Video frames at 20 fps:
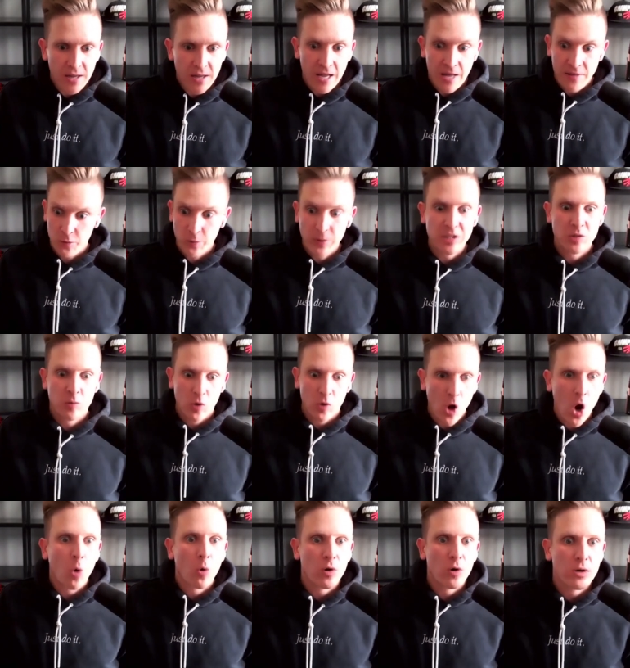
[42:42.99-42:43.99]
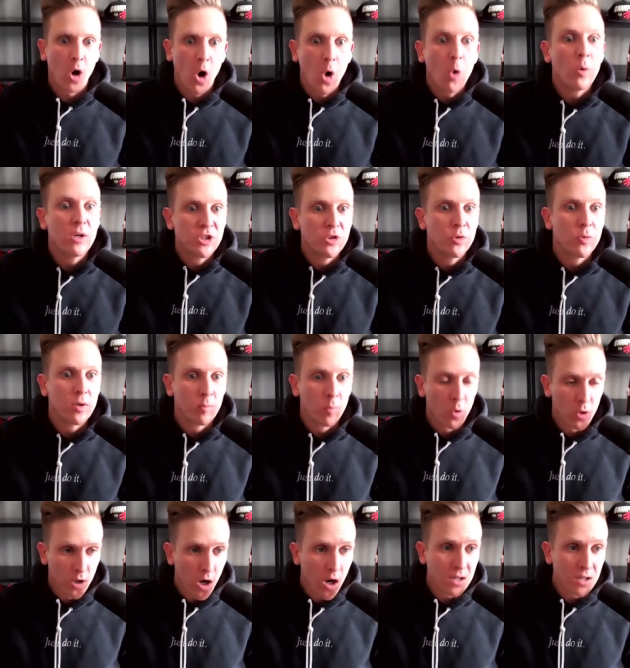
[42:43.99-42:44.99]
And the reason we're always doing
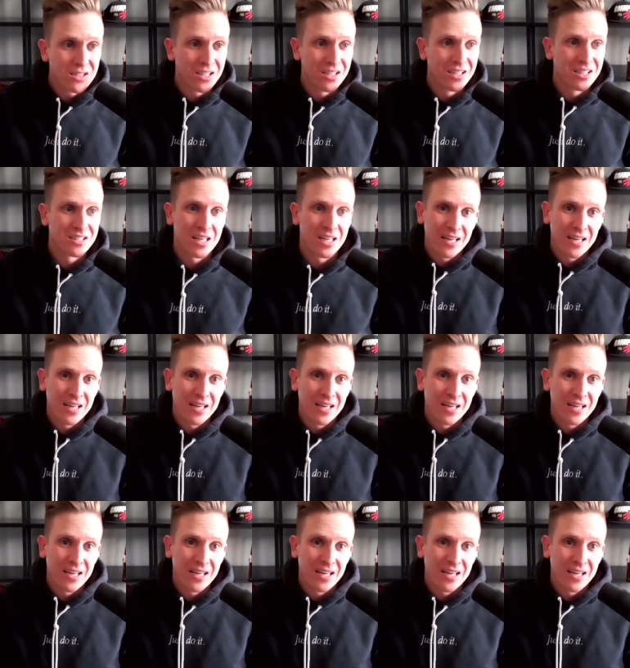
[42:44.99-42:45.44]
more content is